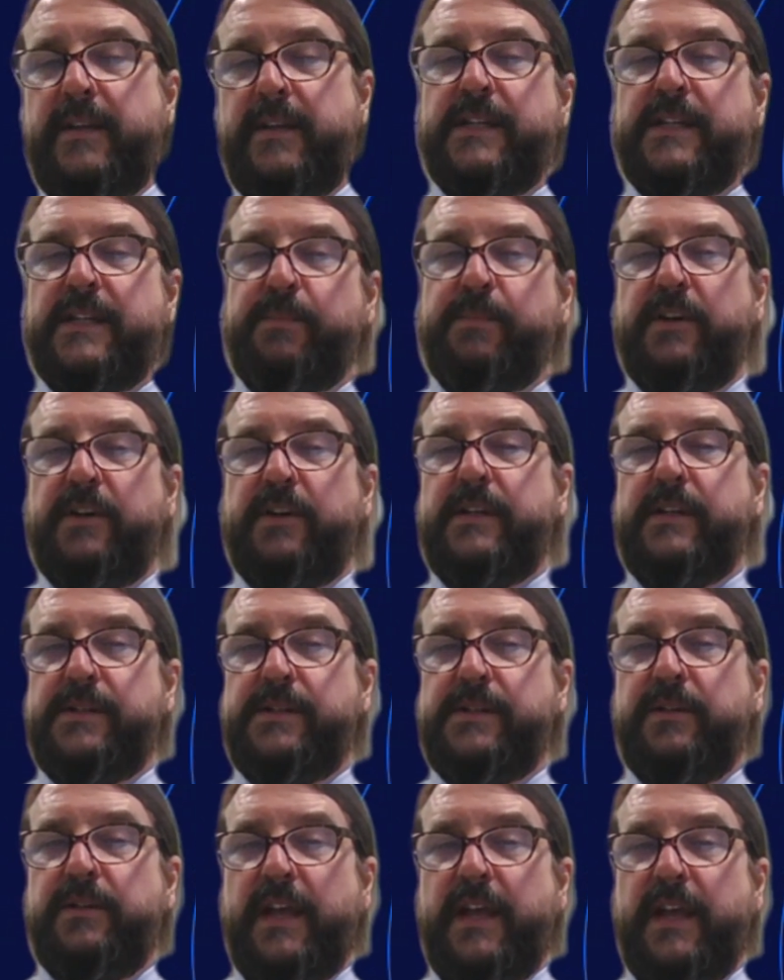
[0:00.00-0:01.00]
The
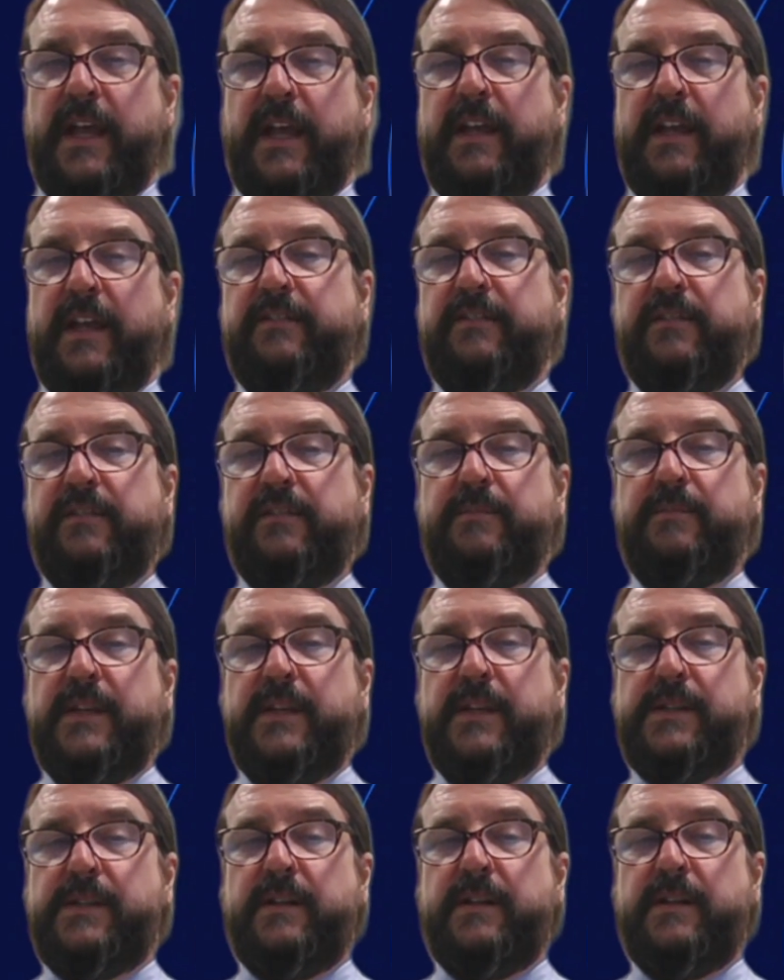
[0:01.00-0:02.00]
experience you gain from
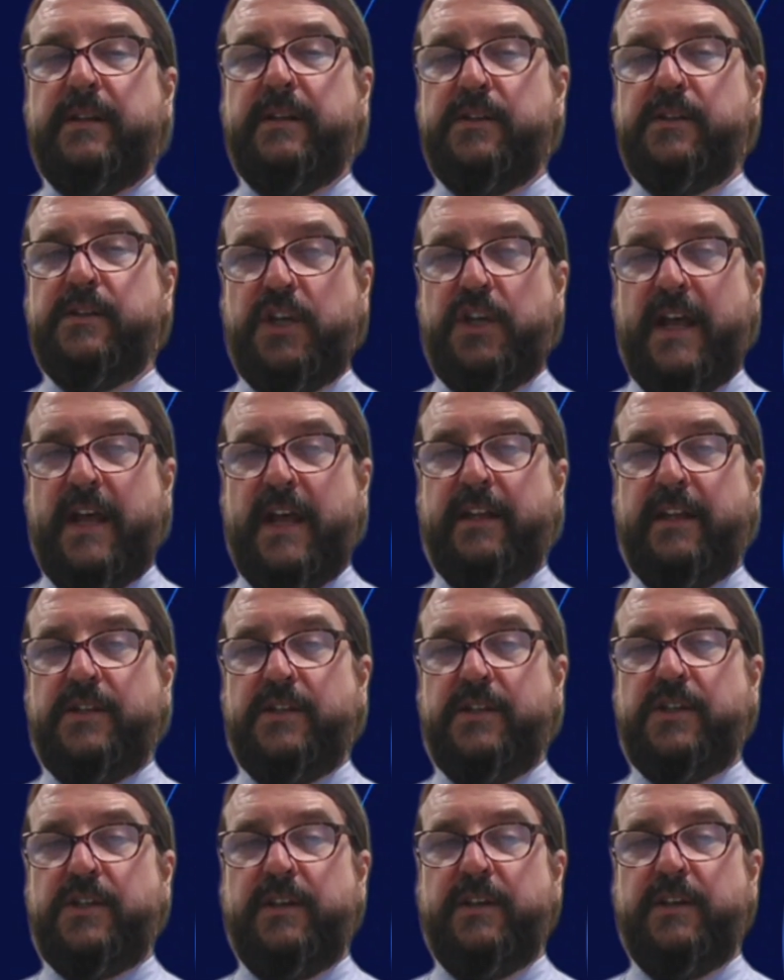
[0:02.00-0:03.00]
this
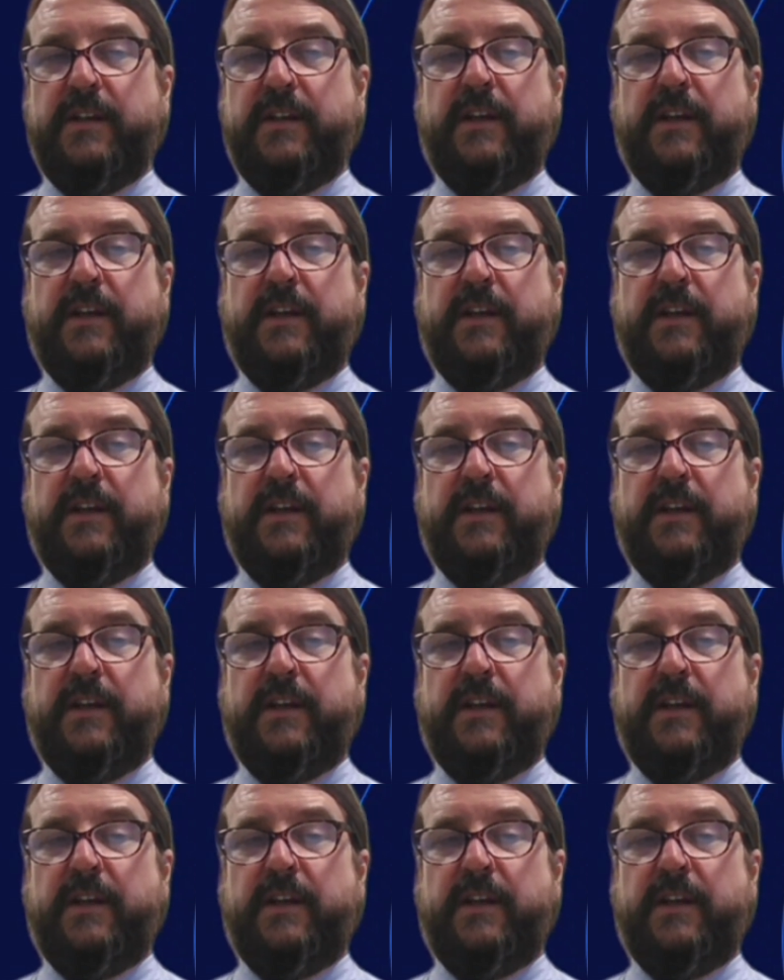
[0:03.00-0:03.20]
challenge